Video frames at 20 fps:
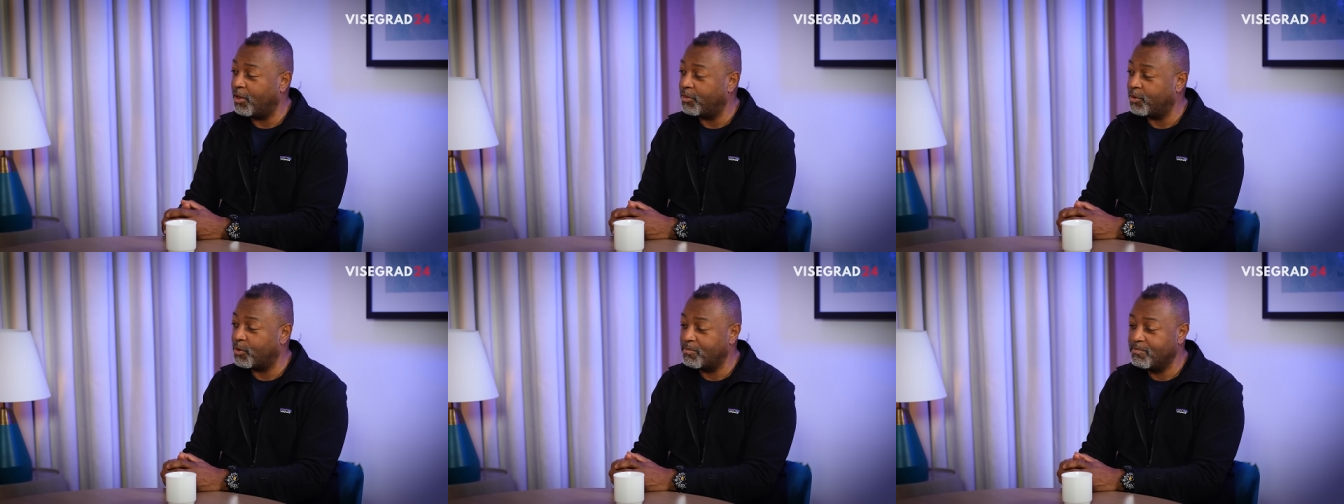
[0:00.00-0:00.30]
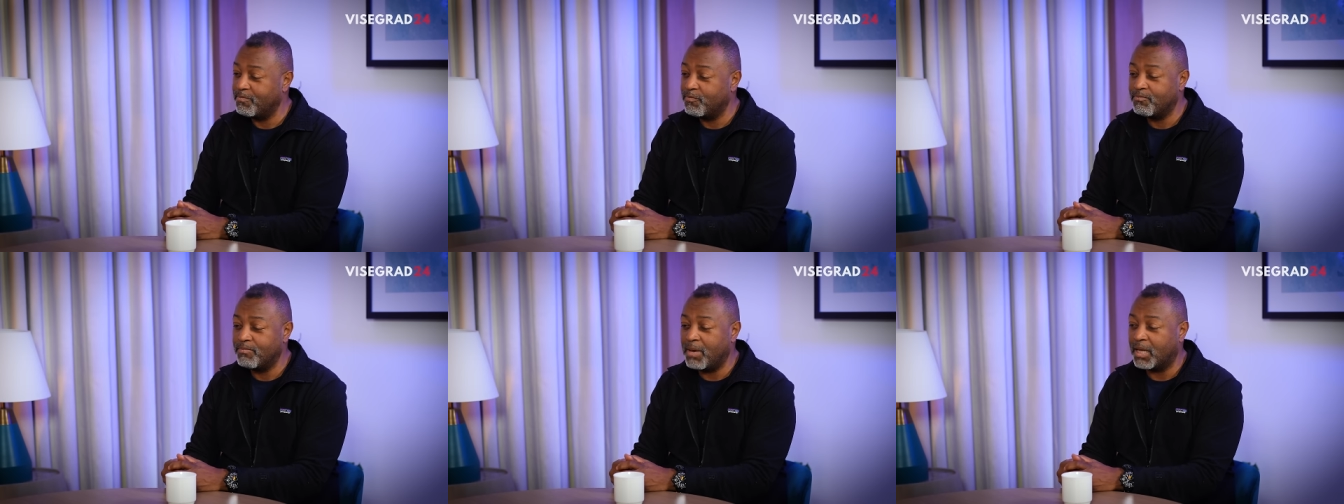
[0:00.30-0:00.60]

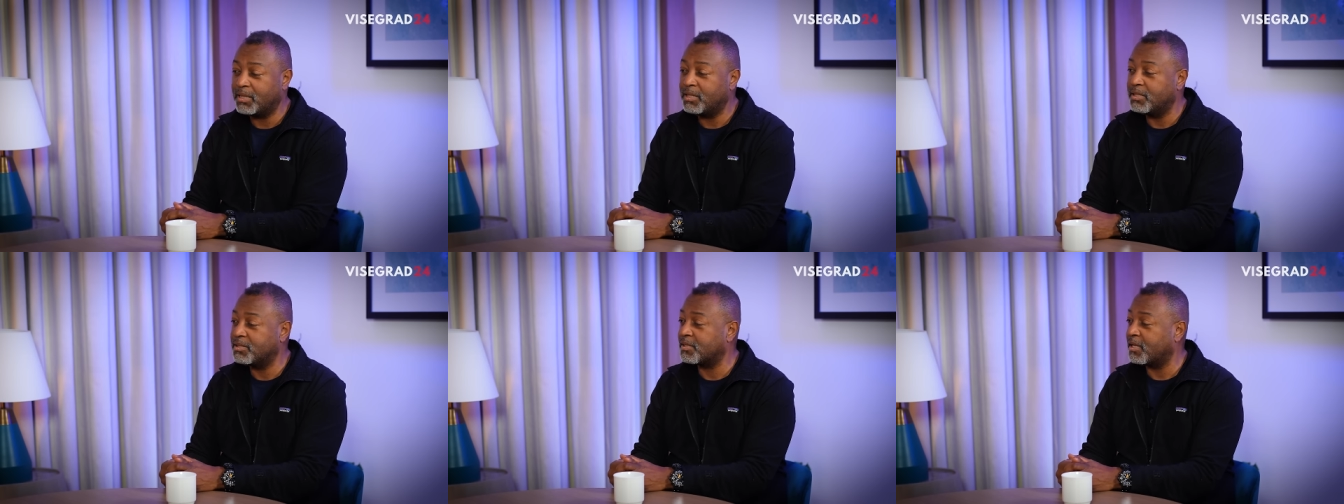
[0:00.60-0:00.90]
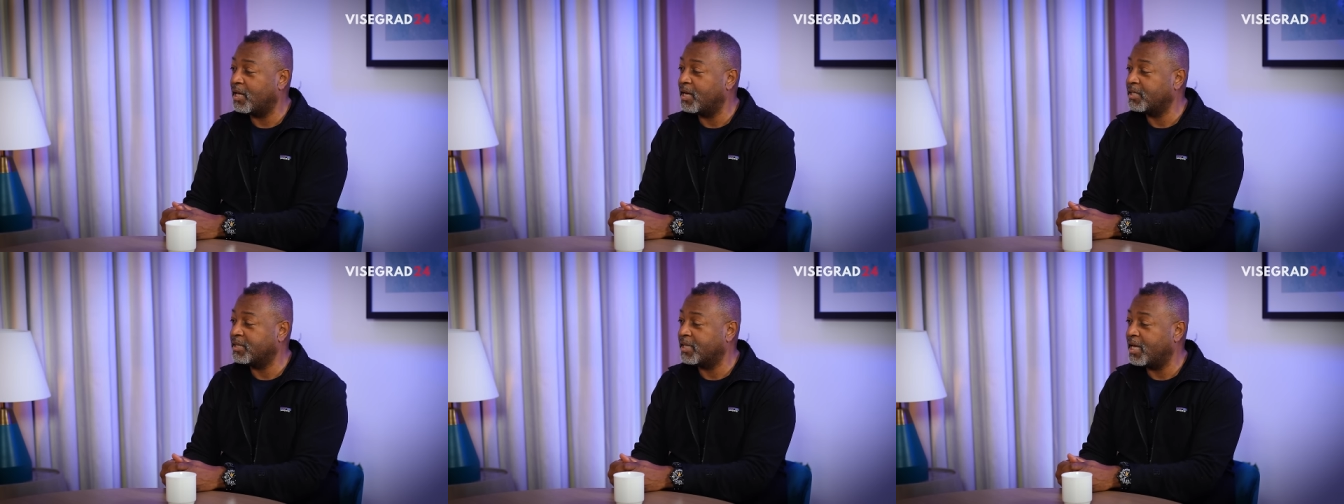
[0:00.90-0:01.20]
other methods
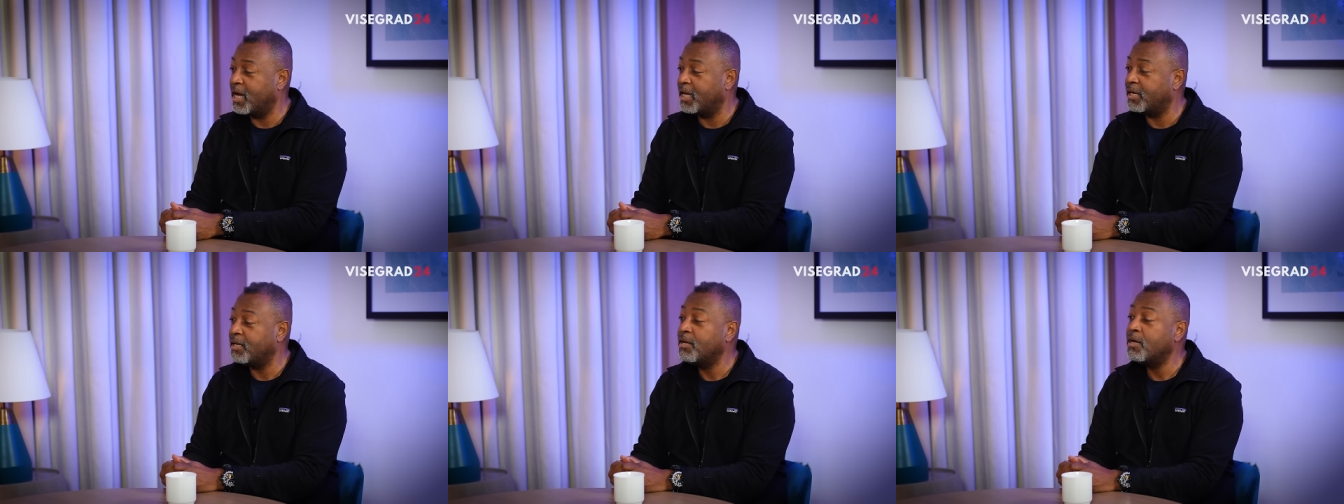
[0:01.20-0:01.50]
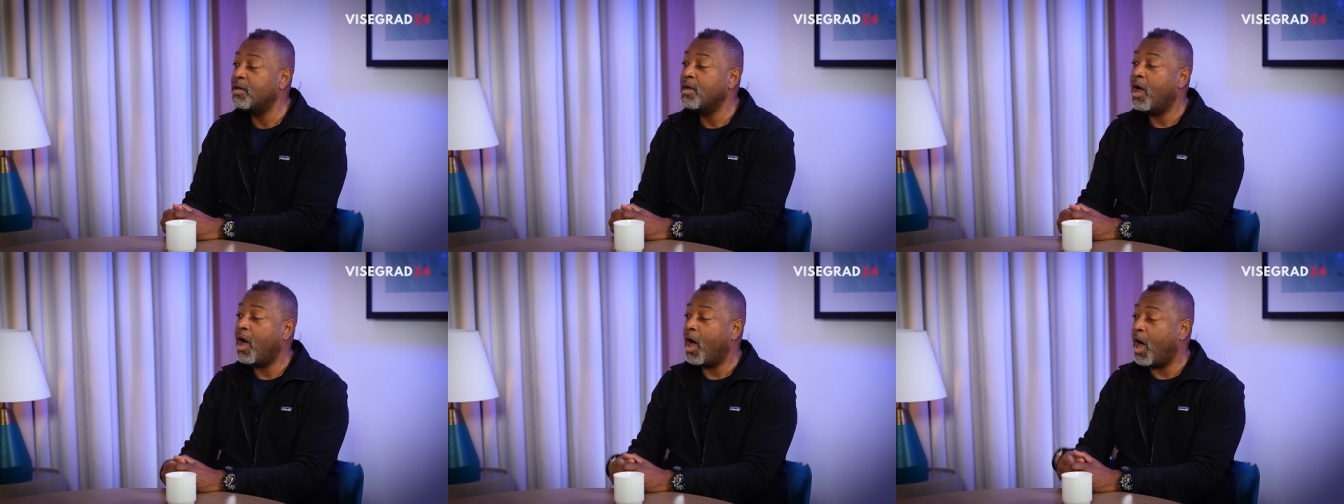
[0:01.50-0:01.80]
like that.
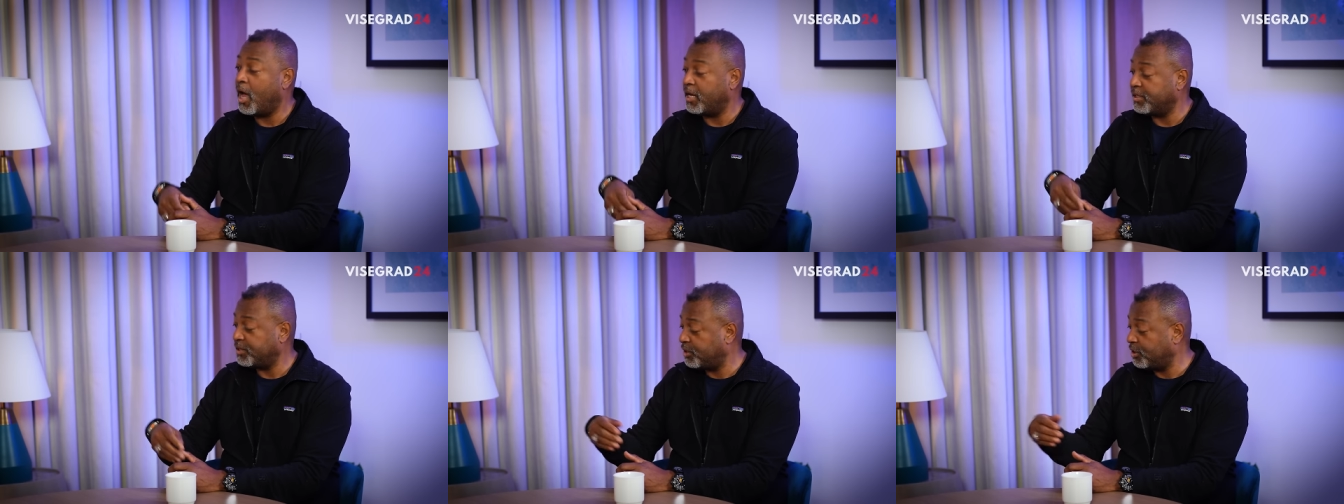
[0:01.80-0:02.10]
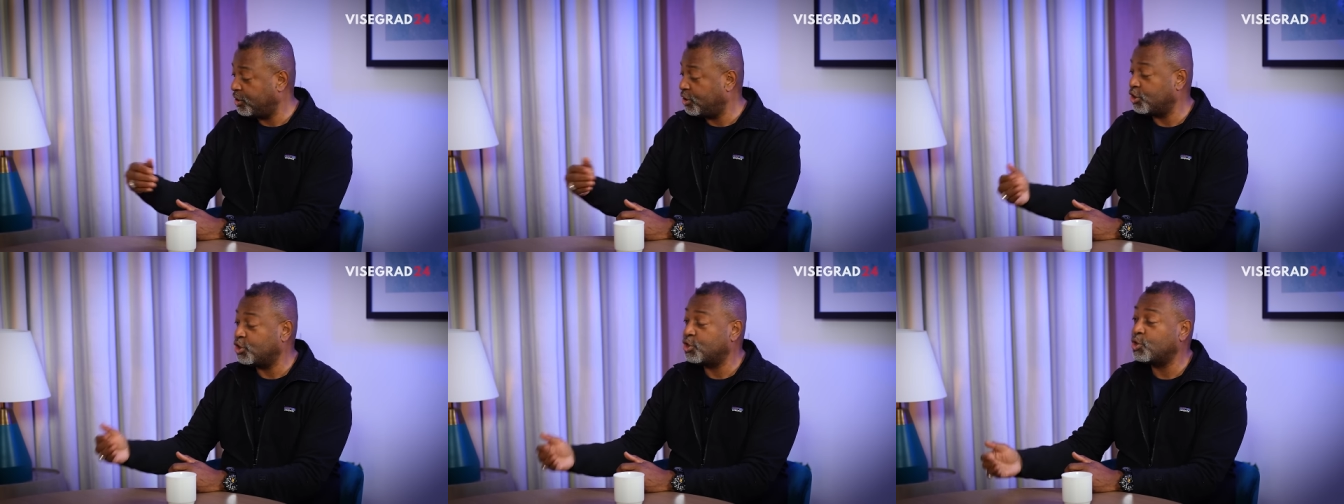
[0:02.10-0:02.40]

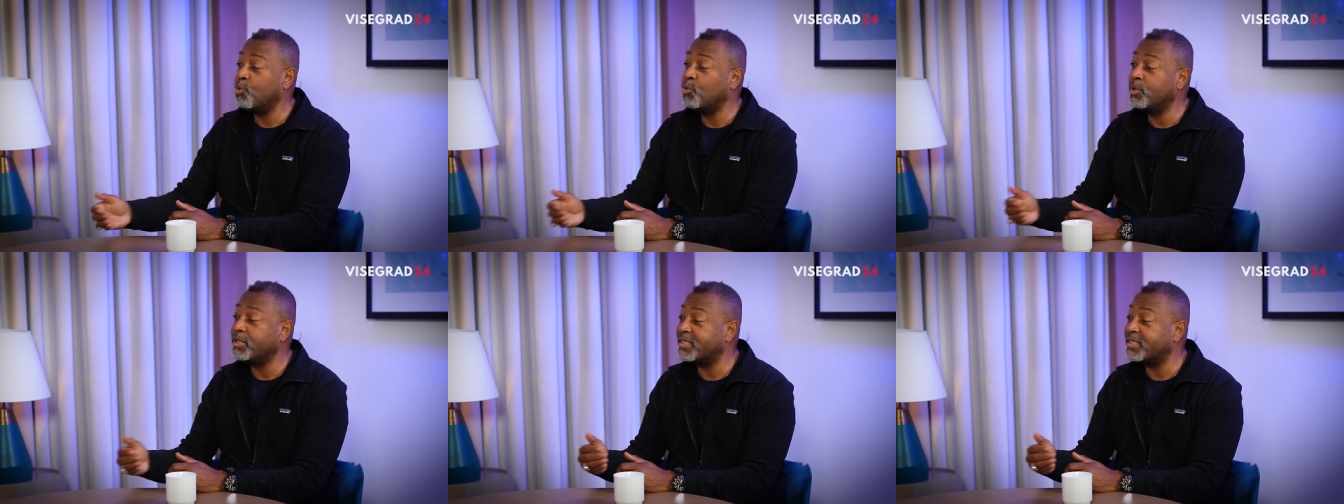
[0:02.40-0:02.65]
Hostages who